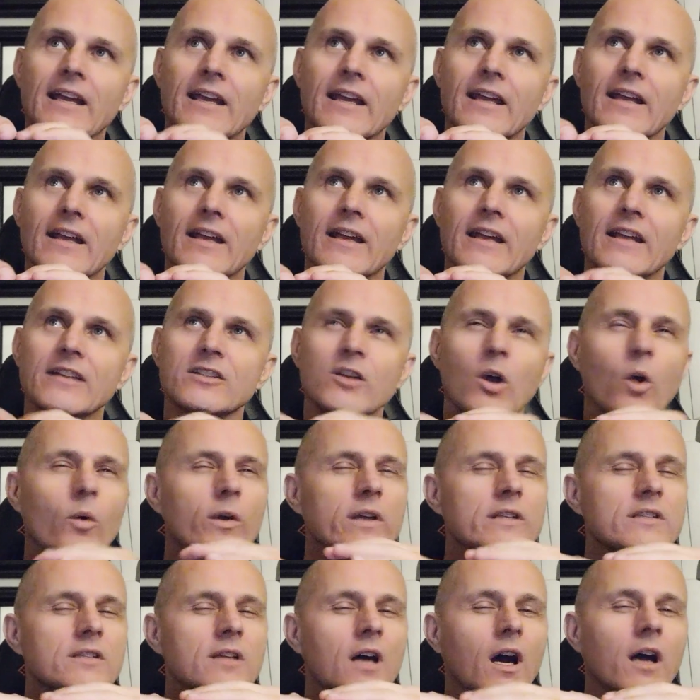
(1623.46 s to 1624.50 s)
it's
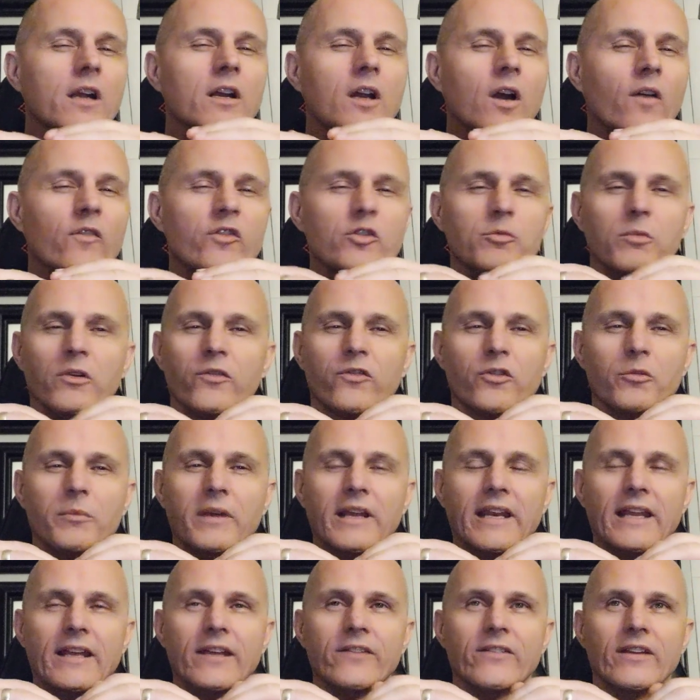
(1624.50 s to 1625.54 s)
always uncomfortable for me to
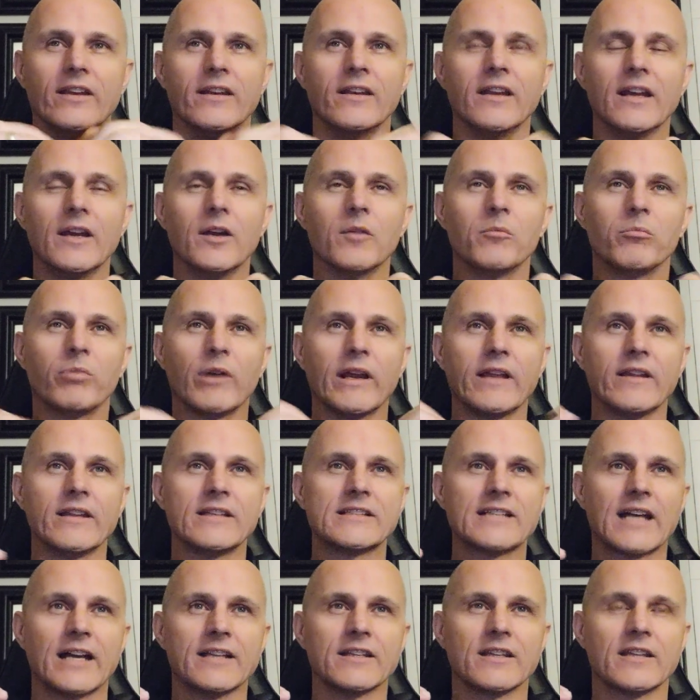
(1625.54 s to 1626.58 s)
even bring these
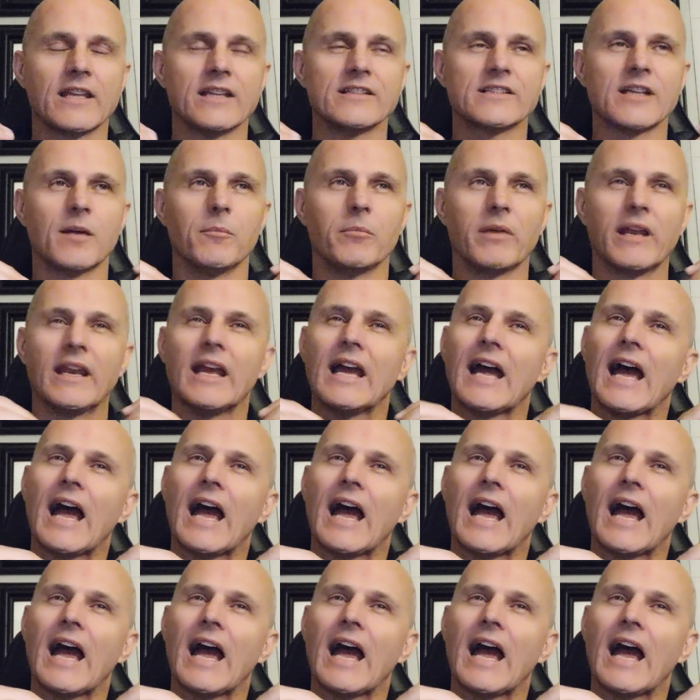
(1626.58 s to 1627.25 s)
kinds of things up, but